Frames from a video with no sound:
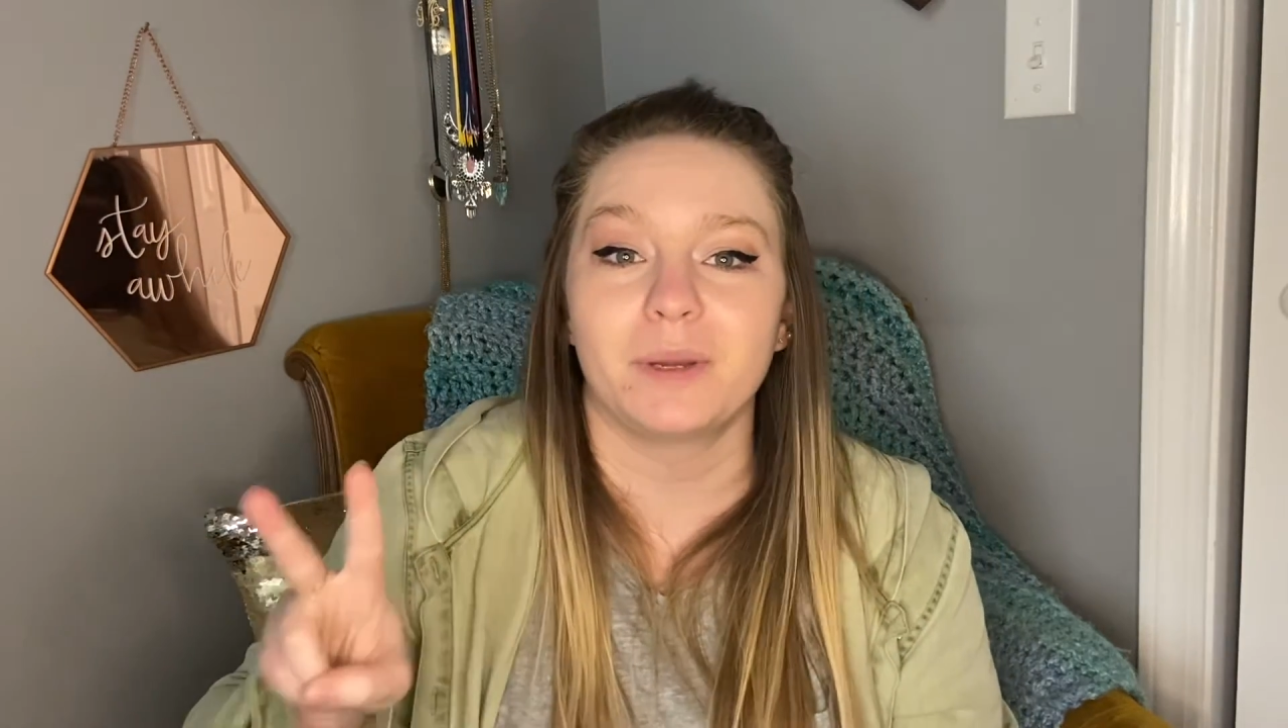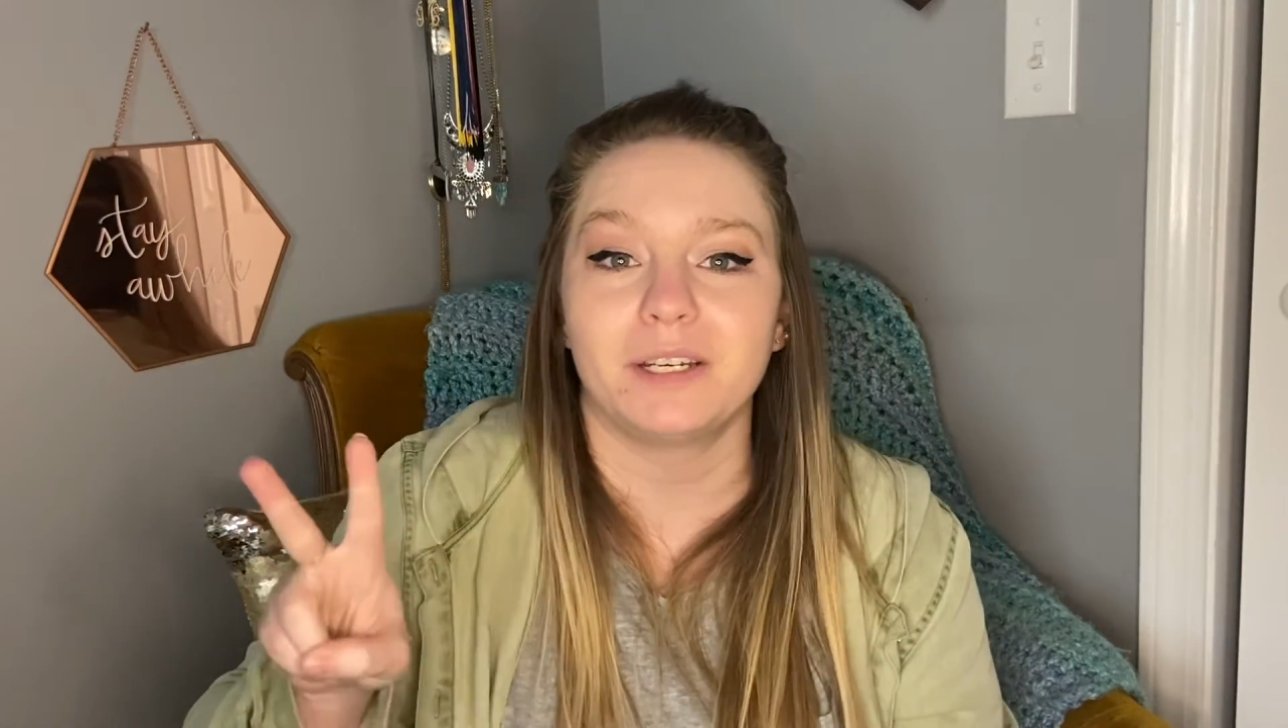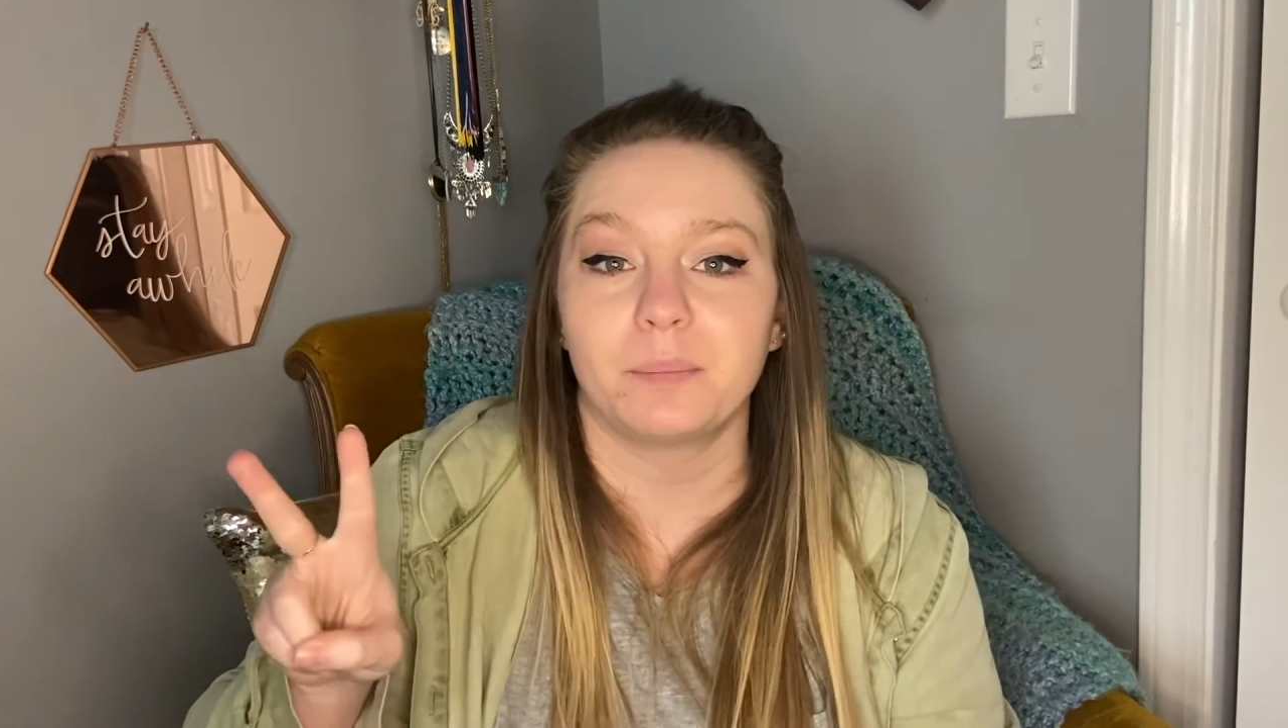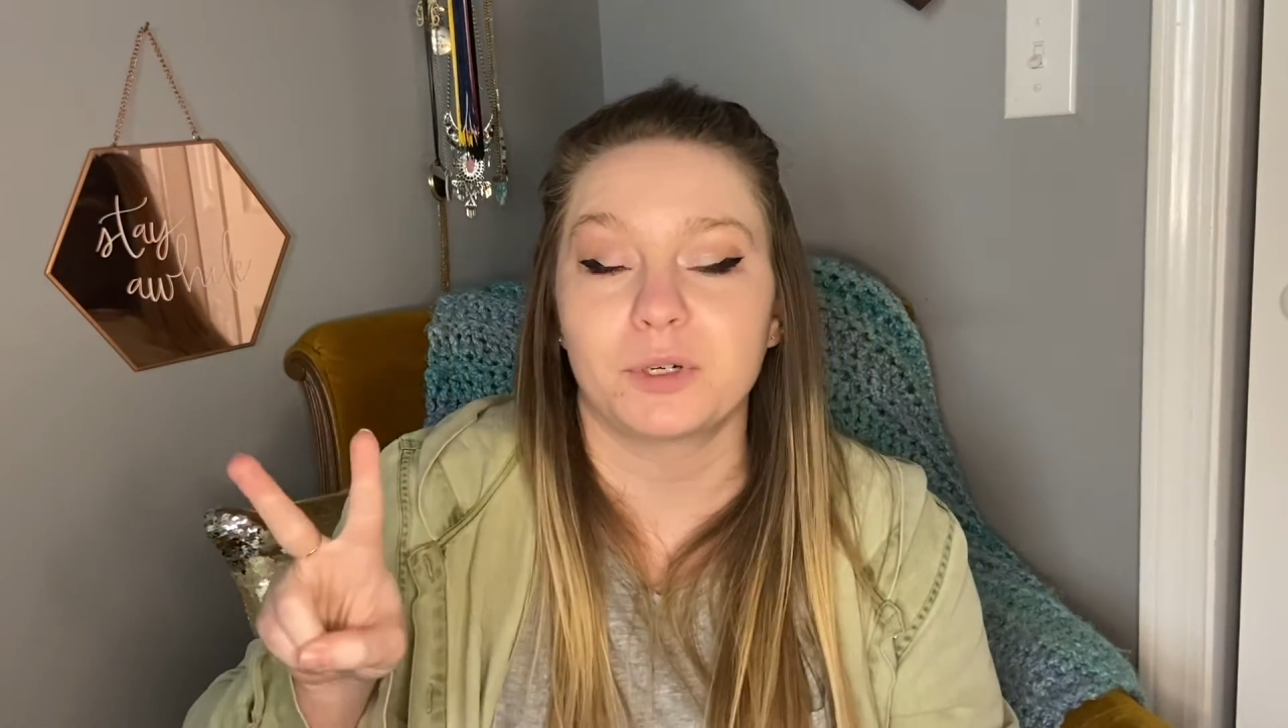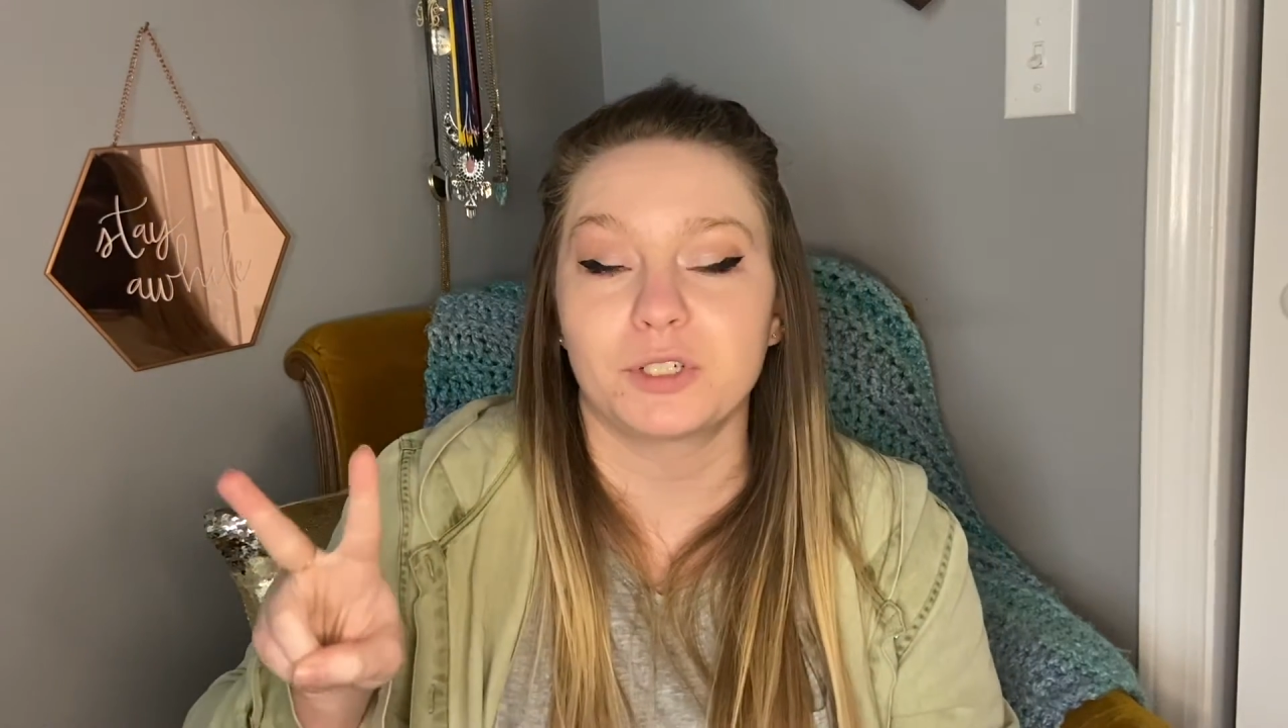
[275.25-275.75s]

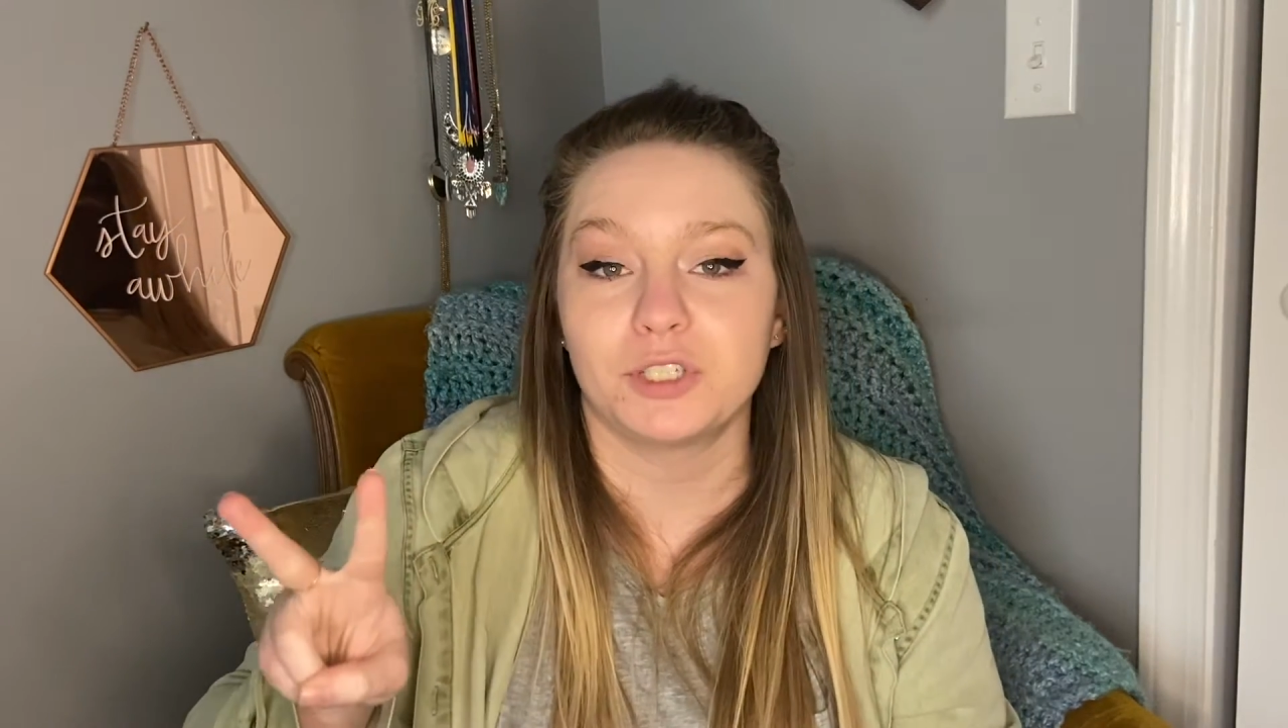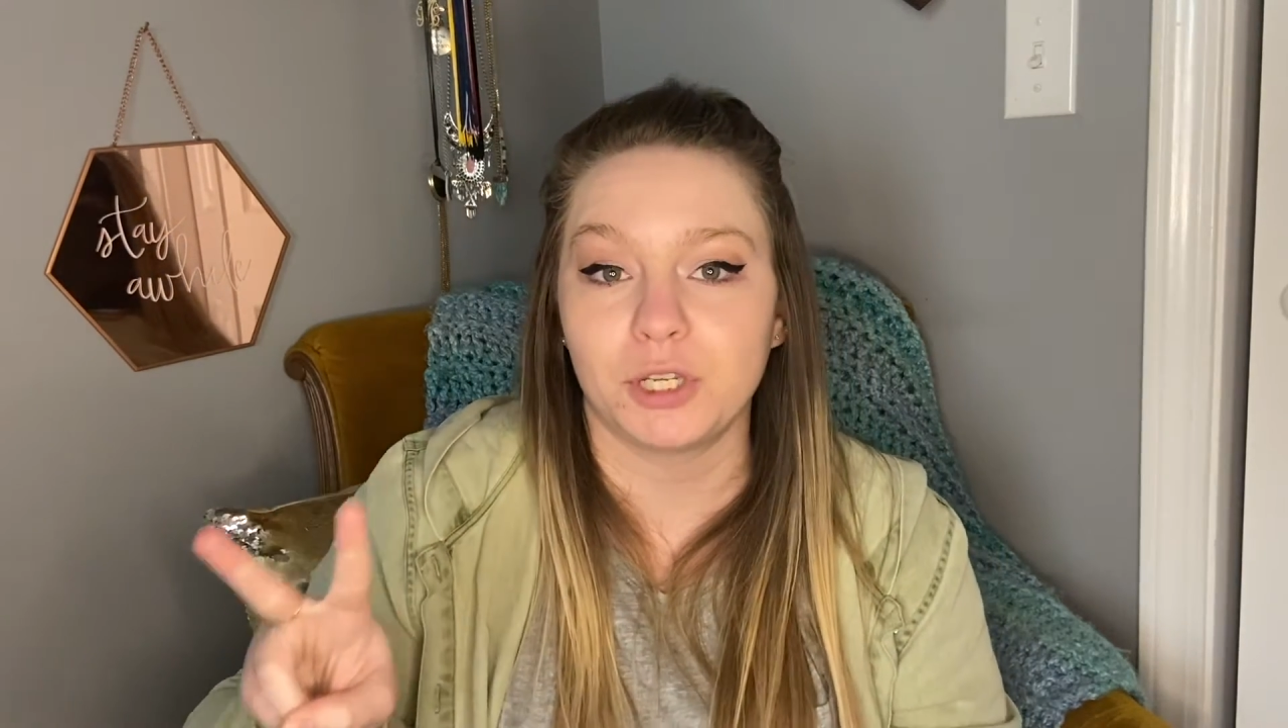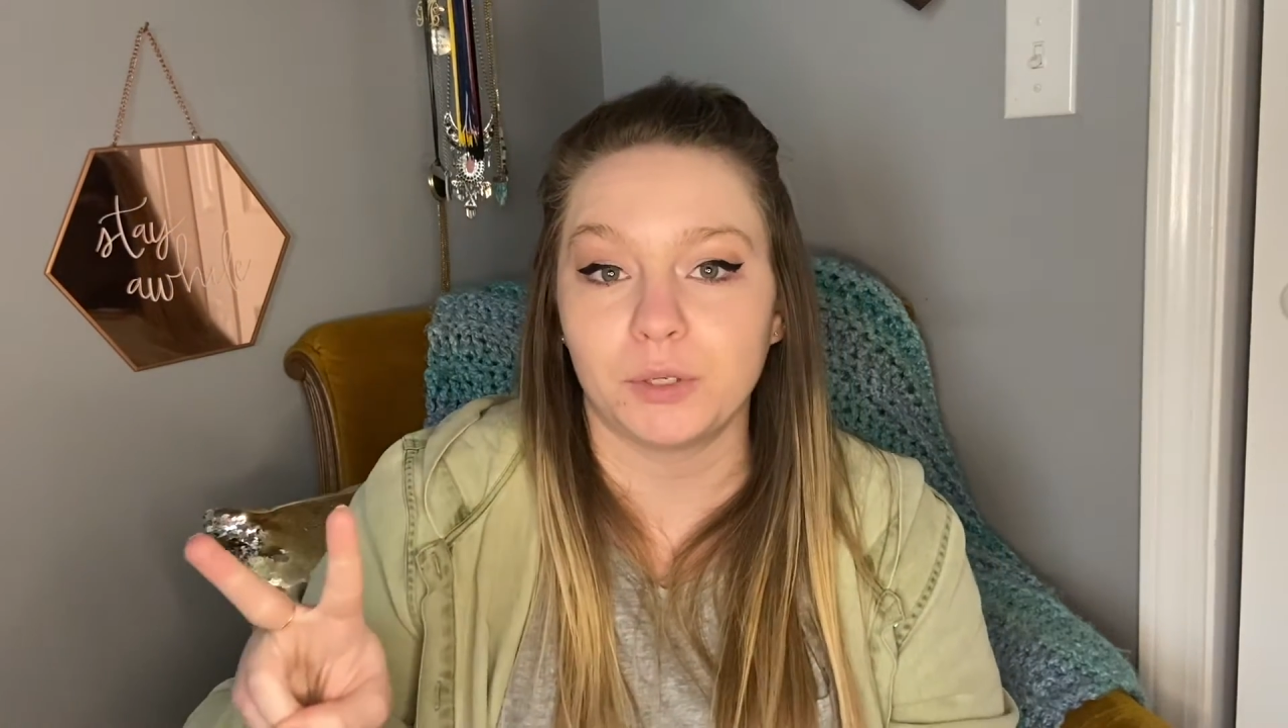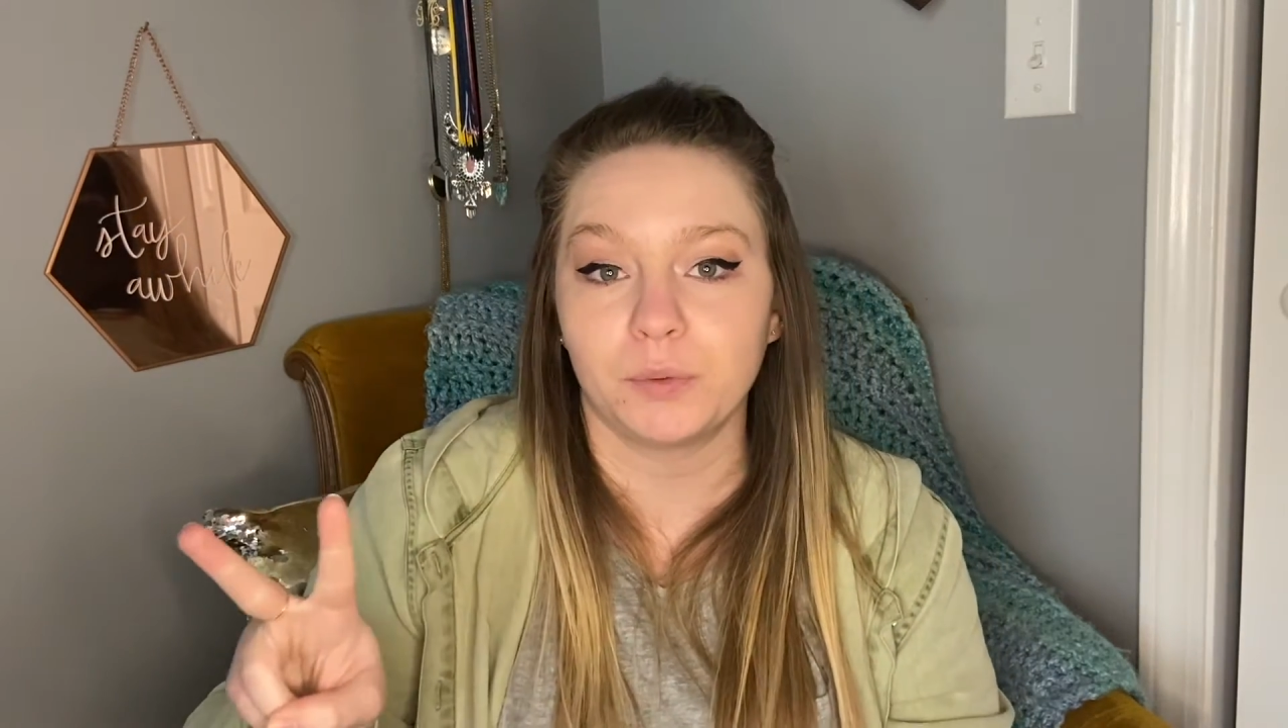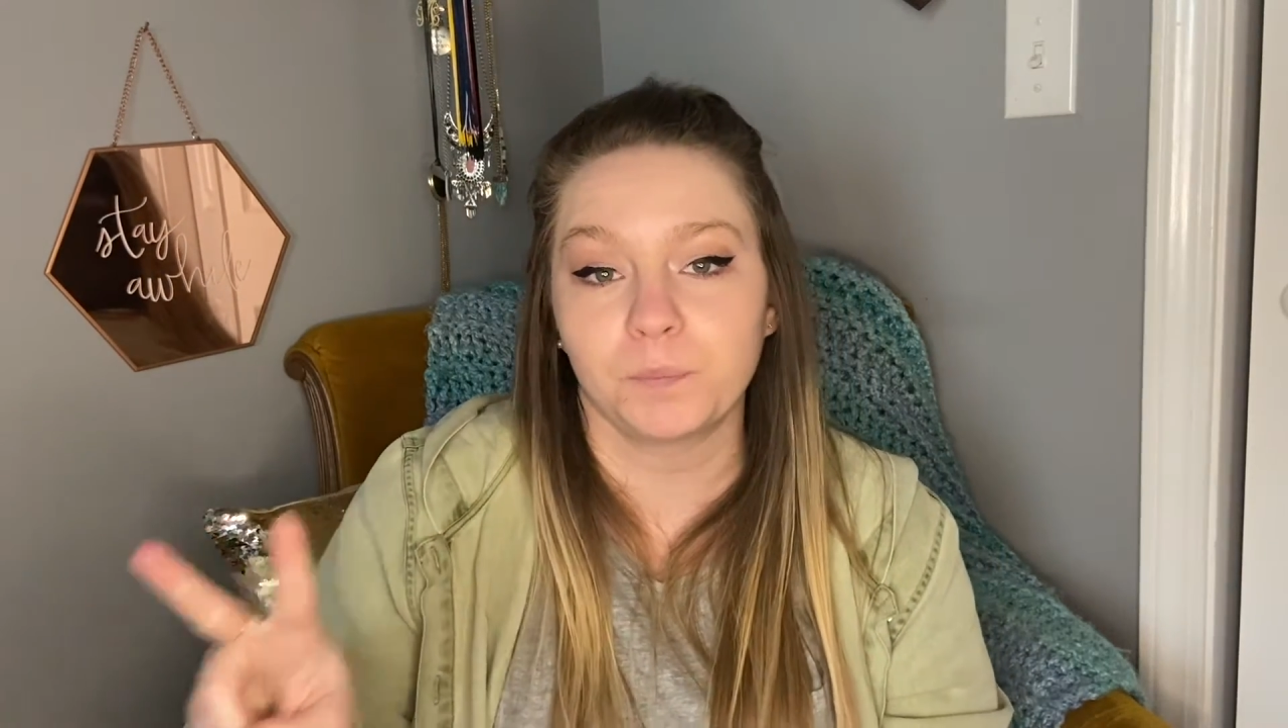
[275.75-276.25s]
number
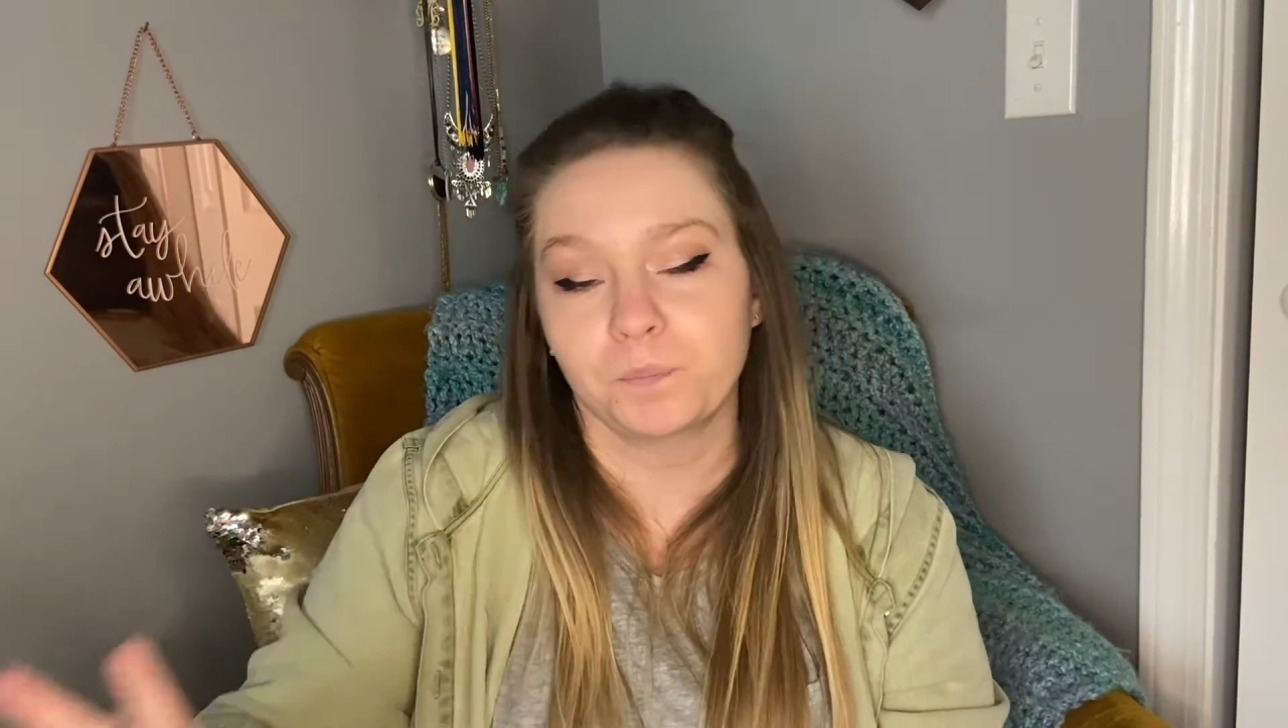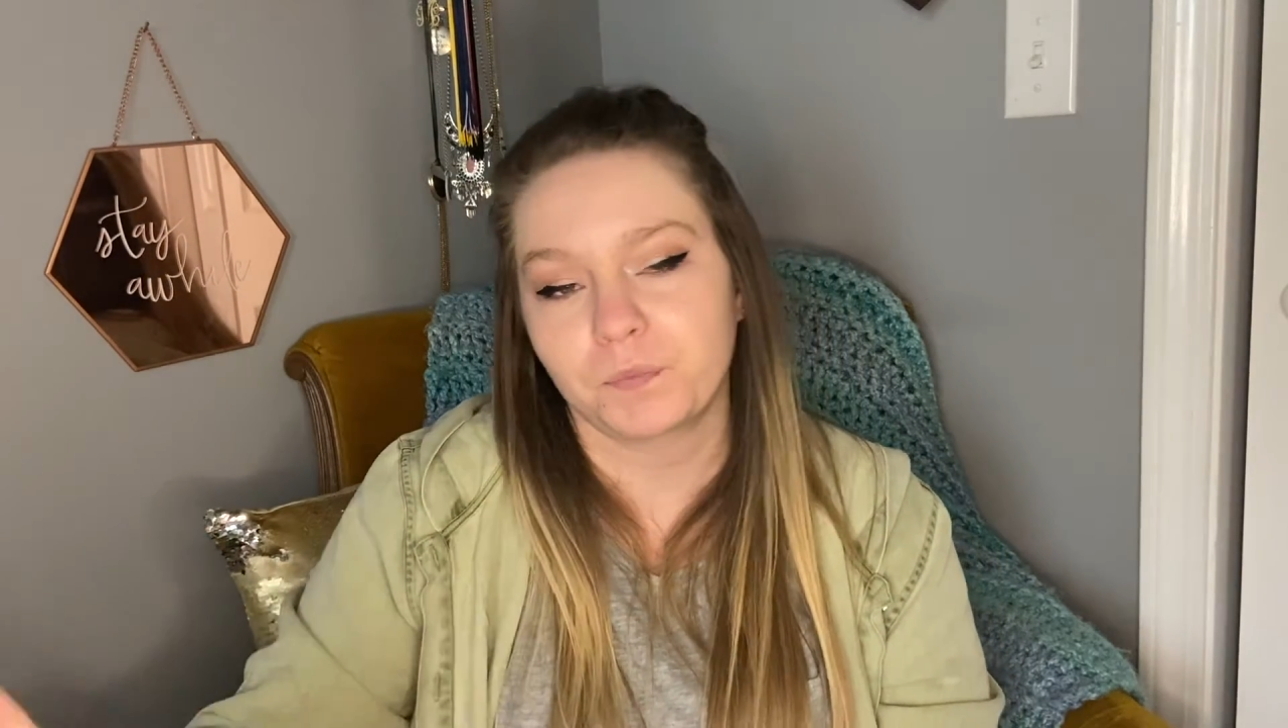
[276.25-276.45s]
2.